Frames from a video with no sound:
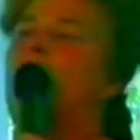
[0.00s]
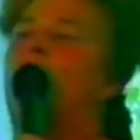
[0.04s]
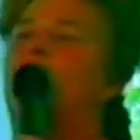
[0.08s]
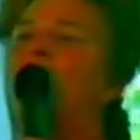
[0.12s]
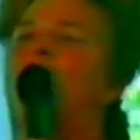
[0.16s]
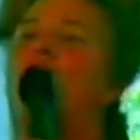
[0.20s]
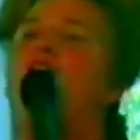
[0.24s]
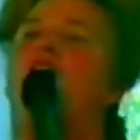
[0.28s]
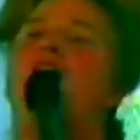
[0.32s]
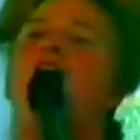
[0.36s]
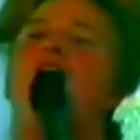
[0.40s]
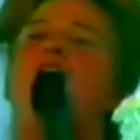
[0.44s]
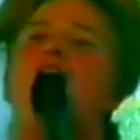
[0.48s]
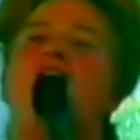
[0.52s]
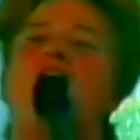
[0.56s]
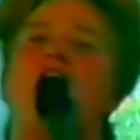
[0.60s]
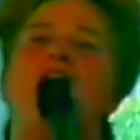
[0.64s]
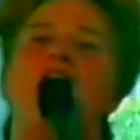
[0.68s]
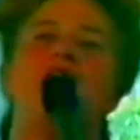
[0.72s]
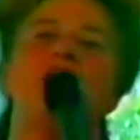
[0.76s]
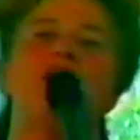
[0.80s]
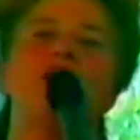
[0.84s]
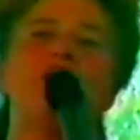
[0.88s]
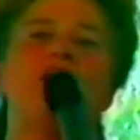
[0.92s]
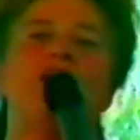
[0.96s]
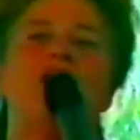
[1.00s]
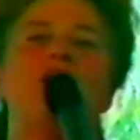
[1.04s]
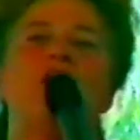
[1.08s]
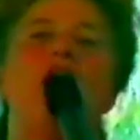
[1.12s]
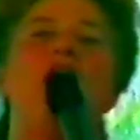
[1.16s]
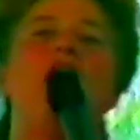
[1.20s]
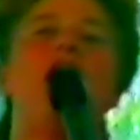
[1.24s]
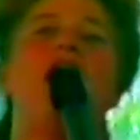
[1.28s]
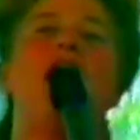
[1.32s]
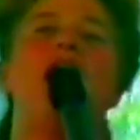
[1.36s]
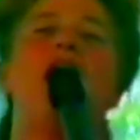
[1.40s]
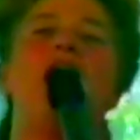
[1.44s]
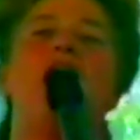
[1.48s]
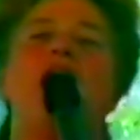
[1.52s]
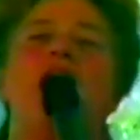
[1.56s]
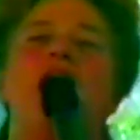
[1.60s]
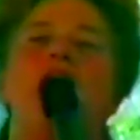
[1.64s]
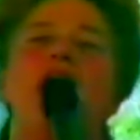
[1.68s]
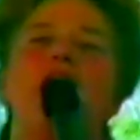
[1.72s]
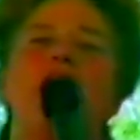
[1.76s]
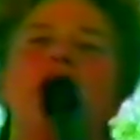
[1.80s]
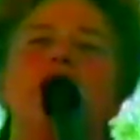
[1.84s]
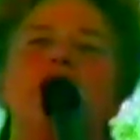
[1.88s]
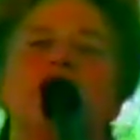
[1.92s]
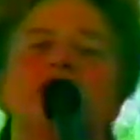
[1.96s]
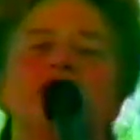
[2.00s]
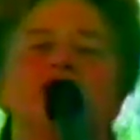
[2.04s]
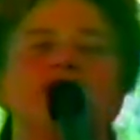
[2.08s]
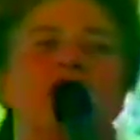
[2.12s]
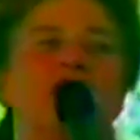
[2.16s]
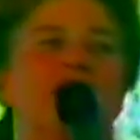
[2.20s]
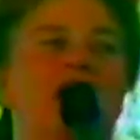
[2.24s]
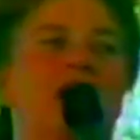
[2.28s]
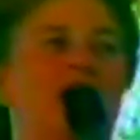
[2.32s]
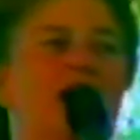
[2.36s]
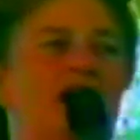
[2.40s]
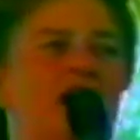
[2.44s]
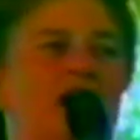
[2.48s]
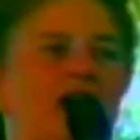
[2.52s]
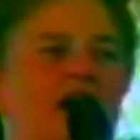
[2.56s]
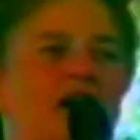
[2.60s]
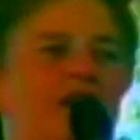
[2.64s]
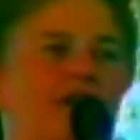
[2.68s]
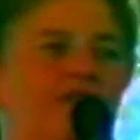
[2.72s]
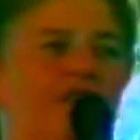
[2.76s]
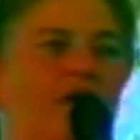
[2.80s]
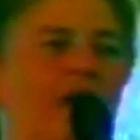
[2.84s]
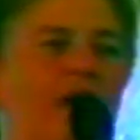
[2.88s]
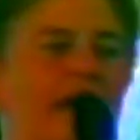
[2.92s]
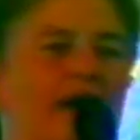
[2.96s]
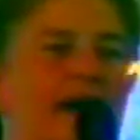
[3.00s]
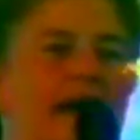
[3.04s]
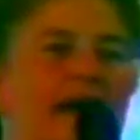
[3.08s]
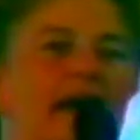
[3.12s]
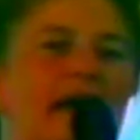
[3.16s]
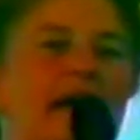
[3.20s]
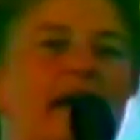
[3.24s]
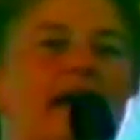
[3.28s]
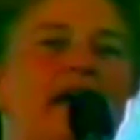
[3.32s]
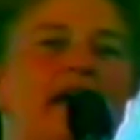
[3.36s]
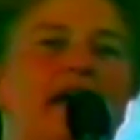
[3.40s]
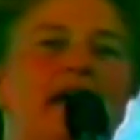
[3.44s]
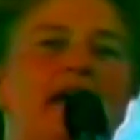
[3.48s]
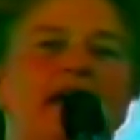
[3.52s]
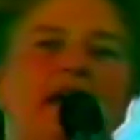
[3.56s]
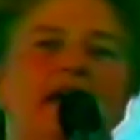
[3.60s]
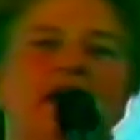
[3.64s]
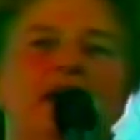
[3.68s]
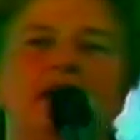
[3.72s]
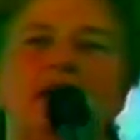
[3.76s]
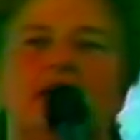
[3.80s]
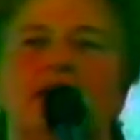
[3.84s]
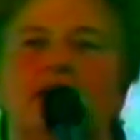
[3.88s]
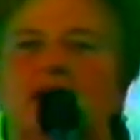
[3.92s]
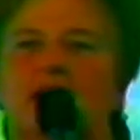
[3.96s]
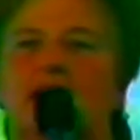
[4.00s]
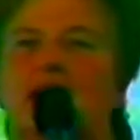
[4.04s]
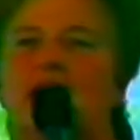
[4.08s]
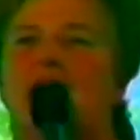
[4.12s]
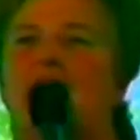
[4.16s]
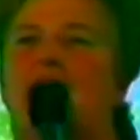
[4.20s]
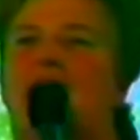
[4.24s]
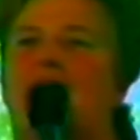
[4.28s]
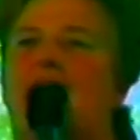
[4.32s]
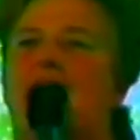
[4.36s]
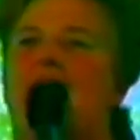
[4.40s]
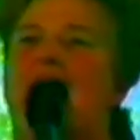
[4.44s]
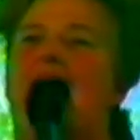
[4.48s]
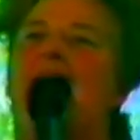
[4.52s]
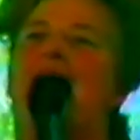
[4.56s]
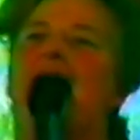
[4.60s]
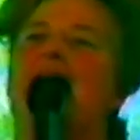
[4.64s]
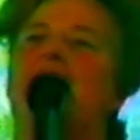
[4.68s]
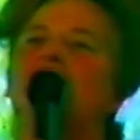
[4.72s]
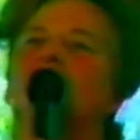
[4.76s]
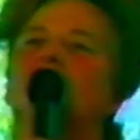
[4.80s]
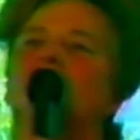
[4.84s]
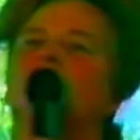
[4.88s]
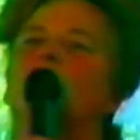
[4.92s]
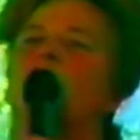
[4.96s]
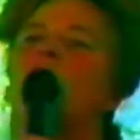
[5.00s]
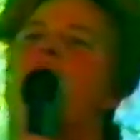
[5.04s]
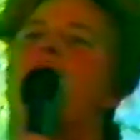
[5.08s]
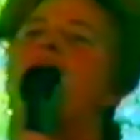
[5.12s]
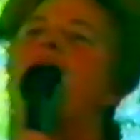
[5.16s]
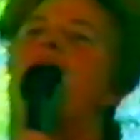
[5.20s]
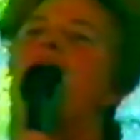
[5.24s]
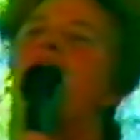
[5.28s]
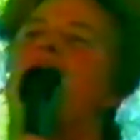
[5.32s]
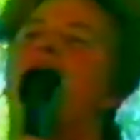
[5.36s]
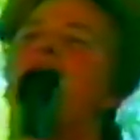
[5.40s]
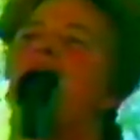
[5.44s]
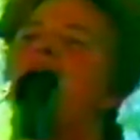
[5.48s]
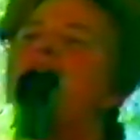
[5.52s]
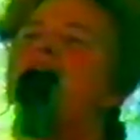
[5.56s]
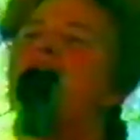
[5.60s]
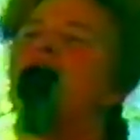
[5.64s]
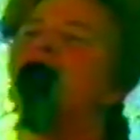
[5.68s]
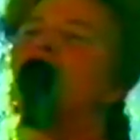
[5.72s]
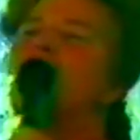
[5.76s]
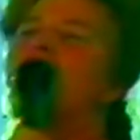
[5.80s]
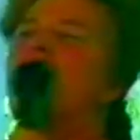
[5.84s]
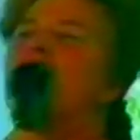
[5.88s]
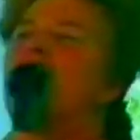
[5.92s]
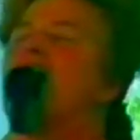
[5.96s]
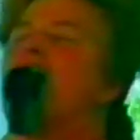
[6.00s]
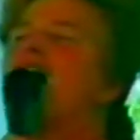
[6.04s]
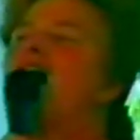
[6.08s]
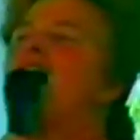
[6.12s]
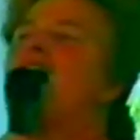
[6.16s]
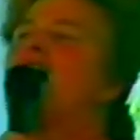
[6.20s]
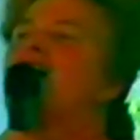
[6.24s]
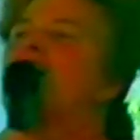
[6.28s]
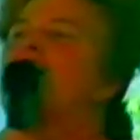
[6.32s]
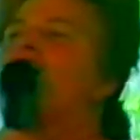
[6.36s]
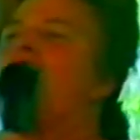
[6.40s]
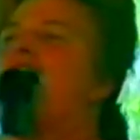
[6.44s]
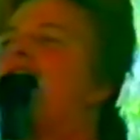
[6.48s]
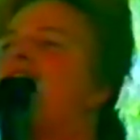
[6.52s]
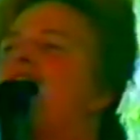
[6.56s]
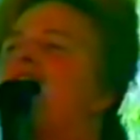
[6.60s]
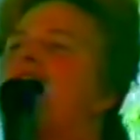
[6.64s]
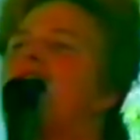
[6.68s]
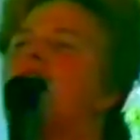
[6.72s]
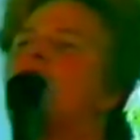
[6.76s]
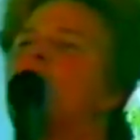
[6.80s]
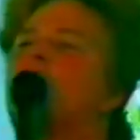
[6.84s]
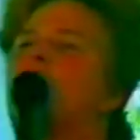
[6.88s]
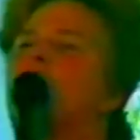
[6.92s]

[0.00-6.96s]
before the Lord, for he is worthy of our